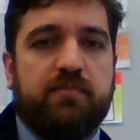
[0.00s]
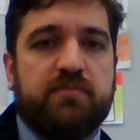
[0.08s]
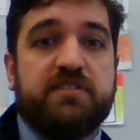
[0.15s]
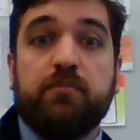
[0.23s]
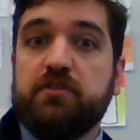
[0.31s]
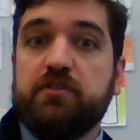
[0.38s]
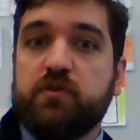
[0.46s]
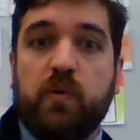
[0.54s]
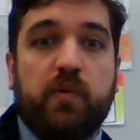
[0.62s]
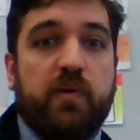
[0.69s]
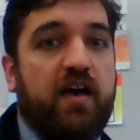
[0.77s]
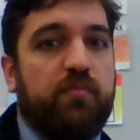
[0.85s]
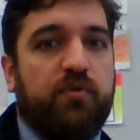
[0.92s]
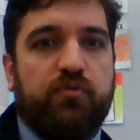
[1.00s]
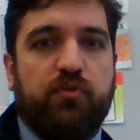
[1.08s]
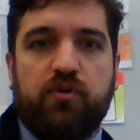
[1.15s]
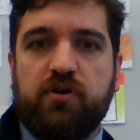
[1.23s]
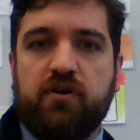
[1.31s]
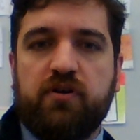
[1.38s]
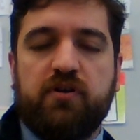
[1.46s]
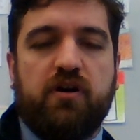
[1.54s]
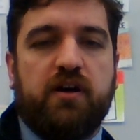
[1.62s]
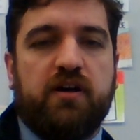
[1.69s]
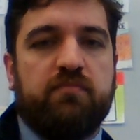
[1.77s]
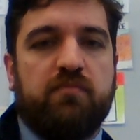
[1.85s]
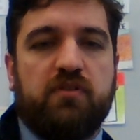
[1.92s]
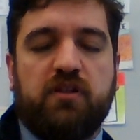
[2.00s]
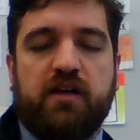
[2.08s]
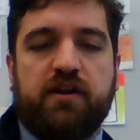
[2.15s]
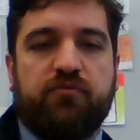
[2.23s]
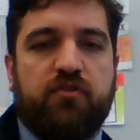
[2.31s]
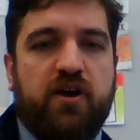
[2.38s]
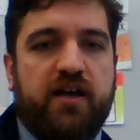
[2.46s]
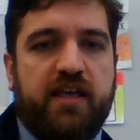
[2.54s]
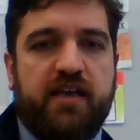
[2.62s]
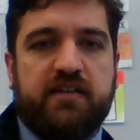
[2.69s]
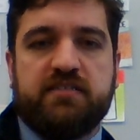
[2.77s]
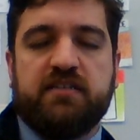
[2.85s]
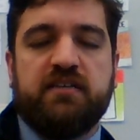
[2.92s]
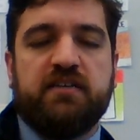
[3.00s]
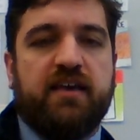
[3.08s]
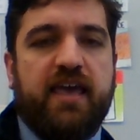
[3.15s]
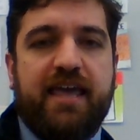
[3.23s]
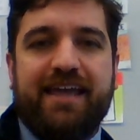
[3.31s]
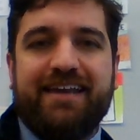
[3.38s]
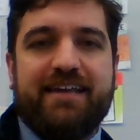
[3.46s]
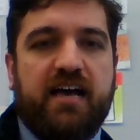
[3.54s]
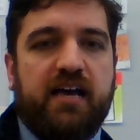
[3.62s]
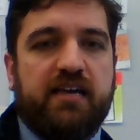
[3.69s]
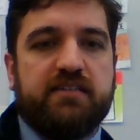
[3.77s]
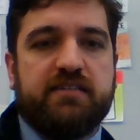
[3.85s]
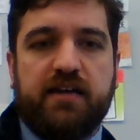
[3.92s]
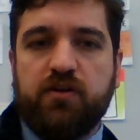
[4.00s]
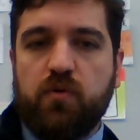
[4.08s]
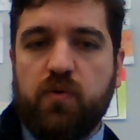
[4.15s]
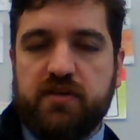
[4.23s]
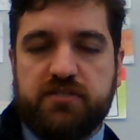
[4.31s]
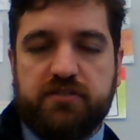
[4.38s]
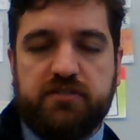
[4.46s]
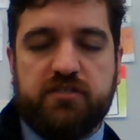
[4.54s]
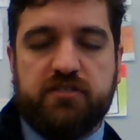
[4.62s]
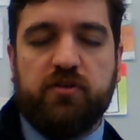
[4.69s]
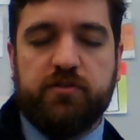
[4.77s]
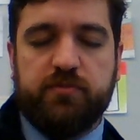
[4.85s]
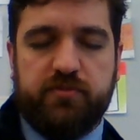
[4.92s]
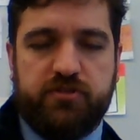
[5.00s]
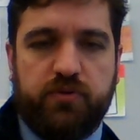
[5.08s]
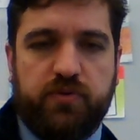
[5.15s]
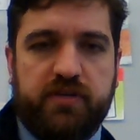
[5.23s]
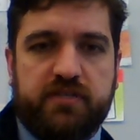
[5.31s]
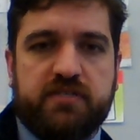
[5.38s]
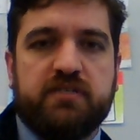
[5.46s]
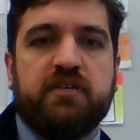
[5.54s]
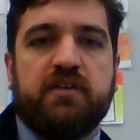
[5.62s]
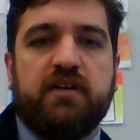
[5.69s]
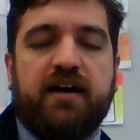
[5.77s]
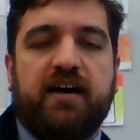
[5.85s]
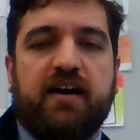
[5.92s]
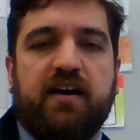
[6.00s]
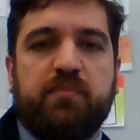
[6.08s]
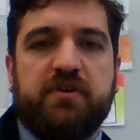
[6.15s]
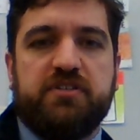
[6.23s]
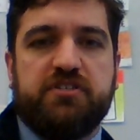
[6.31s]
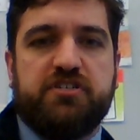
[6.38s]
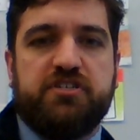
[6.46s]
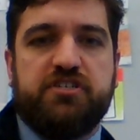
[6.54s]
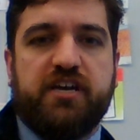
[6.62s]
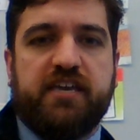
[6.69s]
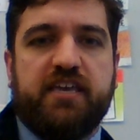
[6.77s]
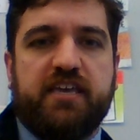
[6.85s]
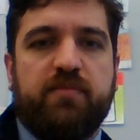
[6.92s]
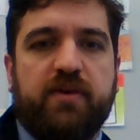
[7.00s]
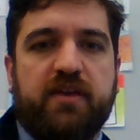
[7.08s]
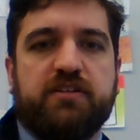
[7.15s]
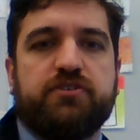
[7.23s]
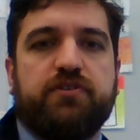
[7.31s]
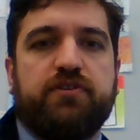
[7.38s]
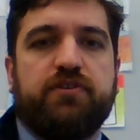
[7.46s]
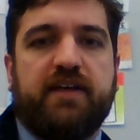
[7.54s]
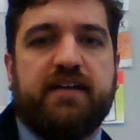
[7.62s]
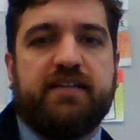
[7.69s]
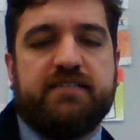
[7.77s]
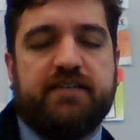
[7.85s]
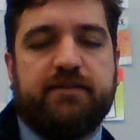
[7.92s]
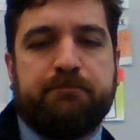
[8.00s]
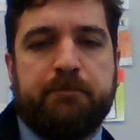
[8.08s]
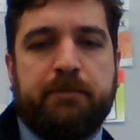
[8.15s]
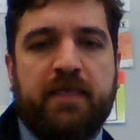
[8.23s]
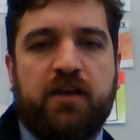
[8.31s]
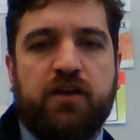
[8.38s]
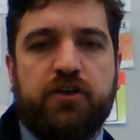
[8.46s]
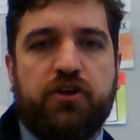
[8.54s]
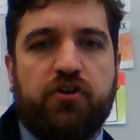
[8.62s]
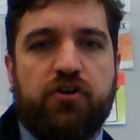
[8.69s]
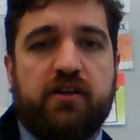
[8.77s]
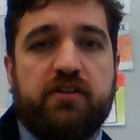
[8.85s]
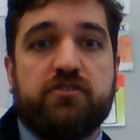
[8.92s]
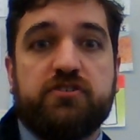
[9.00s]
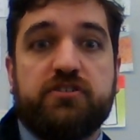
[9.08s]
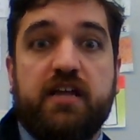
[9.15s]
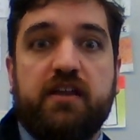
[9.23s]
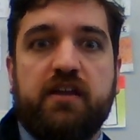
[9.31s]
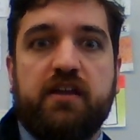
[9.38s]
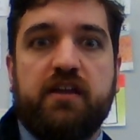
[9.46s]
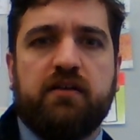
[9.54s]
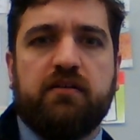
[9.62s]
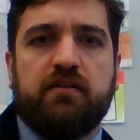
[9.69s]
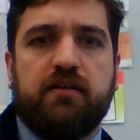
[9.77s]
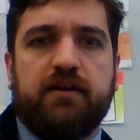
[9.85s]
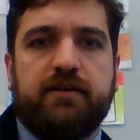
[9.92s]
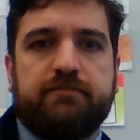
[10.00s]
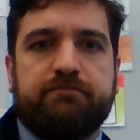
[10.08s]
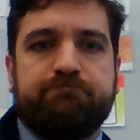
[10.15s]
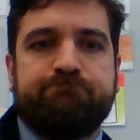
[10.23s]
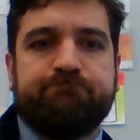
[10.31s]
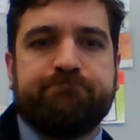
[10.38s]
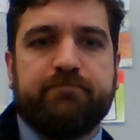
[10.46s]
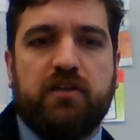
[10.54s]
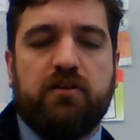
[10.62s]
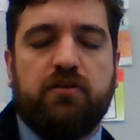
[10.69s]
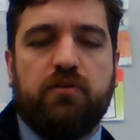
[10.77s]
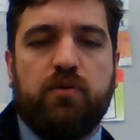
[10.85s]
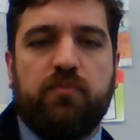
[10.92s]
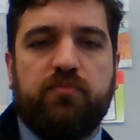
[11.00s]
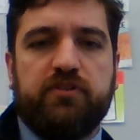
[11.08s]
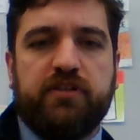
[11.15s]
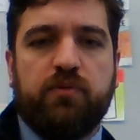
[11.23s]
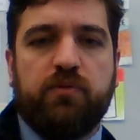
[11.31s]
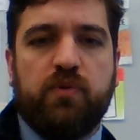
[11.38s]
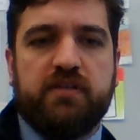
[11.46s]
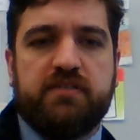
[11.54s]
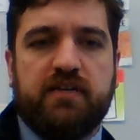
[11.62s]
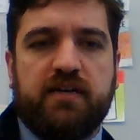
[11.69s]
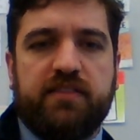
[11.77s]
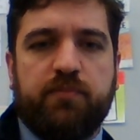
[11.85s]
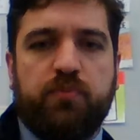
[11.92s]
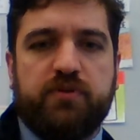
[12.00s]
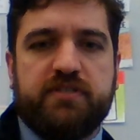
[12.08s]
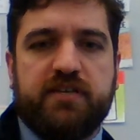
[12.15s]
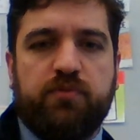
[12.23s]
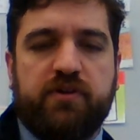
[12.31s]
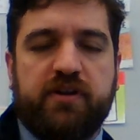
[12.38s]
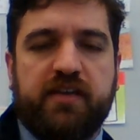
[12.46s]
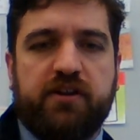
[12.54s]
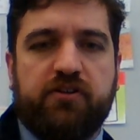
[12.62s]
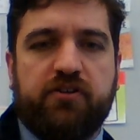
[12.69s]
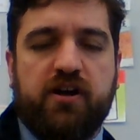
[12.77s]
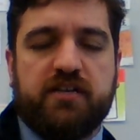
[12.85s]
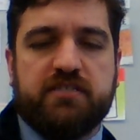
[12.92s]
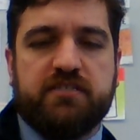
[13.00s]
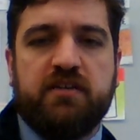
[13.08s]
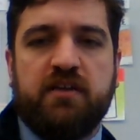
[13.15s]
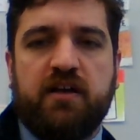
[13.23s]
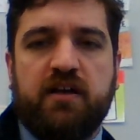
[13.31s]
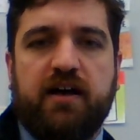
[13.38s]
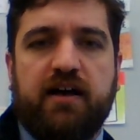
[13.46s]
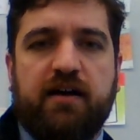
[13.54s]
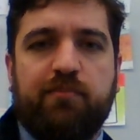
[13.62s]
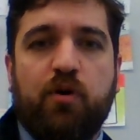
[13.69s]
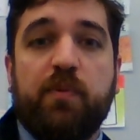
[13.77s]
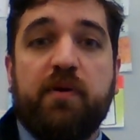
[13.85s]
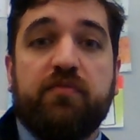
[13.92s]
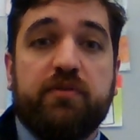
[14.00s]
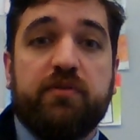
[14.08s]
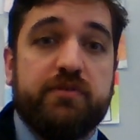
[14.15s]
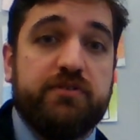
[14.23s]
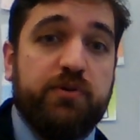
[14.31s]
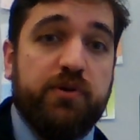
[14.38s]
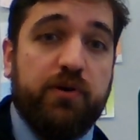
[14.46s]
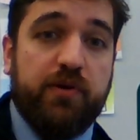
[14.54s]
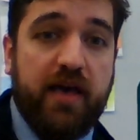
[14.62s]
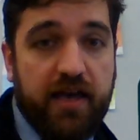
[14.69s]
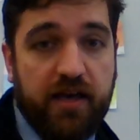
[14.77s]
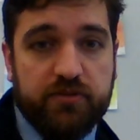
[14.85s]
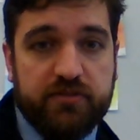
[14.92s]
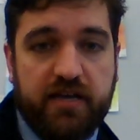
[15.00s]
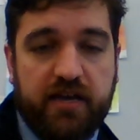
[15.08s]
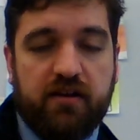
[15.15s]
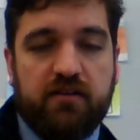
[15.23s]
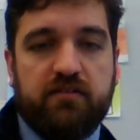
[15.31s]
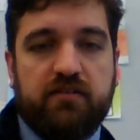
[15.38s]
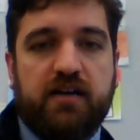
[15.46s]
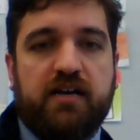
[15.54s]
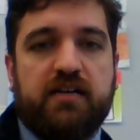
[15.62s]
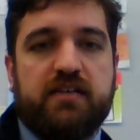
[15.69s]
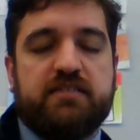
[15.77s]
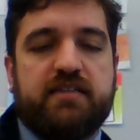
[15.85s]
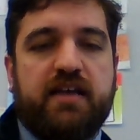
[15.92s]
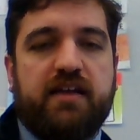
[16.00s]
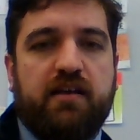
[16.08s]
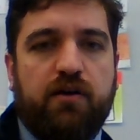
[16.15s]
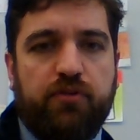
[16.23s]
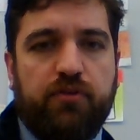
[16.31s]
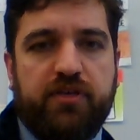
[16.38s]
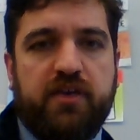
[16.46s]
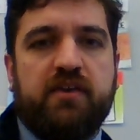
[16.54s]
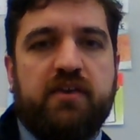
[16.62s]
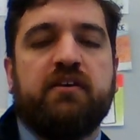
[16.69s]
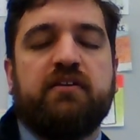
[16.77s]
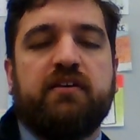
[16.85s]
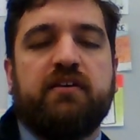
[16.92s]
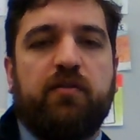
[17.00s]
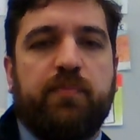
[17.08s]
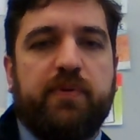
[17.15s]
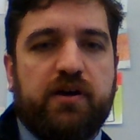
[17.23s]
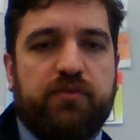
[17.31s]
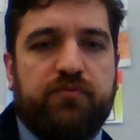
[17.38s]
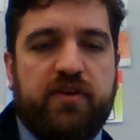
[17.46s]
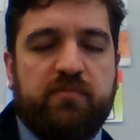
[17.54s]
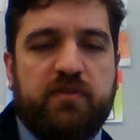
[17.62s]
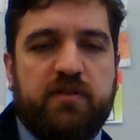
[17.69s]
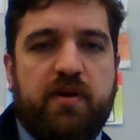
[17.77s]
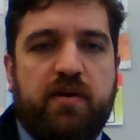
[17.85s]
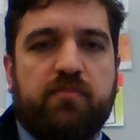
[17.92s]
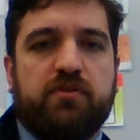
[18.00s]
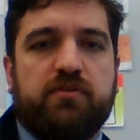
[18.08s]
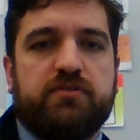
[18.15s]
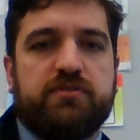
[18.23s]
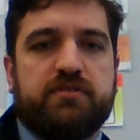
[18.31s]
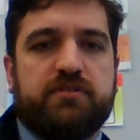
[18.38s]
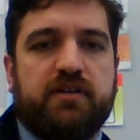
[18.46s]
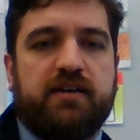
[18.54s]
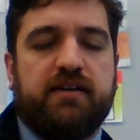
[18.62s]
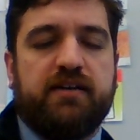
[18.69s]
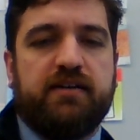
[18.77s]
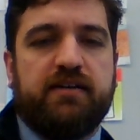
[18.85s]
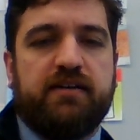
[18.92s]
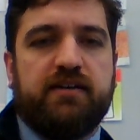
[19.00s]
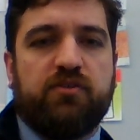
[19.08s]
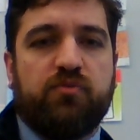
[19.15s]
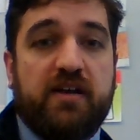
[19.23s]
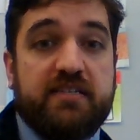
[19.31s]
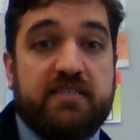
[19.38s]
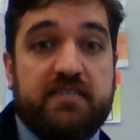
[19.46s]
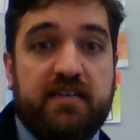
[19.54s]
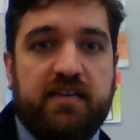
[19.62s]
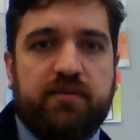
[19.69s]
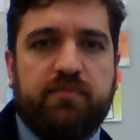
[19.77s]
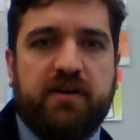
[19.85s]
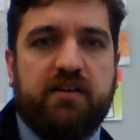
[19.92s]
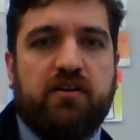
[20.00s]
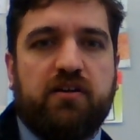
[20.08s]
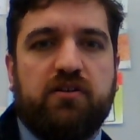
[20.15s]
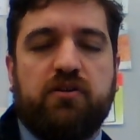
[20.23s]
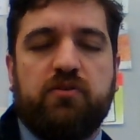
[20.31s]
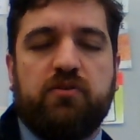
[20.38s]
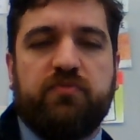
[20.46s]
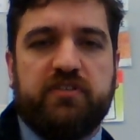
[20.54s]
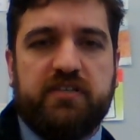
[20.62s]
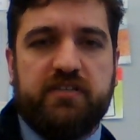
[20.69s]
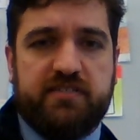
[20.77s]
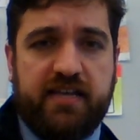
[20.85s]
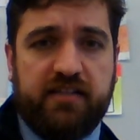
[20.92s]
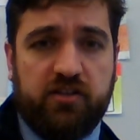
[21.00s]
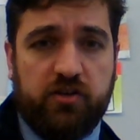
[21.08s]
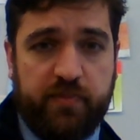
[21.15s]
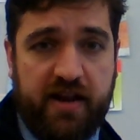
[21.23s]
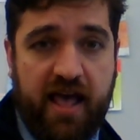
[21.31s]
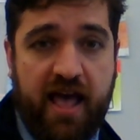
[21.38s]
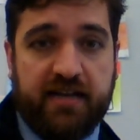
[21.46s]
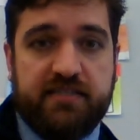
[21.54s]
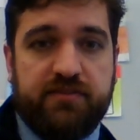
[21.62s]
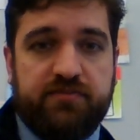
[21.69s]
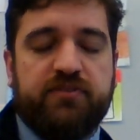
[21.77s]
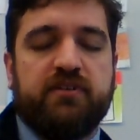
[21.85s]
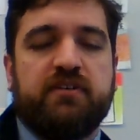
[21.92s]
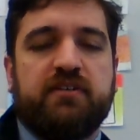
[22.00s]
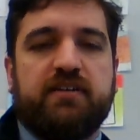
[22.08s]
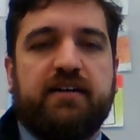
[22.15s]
Similar to what we had before on a lot of Fridays, 8, 9, 10 questions, multiple choice, but just to check in and make sure that you're understanding hopefully what the points I want to get across. Hope everyone's doing okay out there, staying healthy, helping out family members, resting, but hopefully staying a little bit active.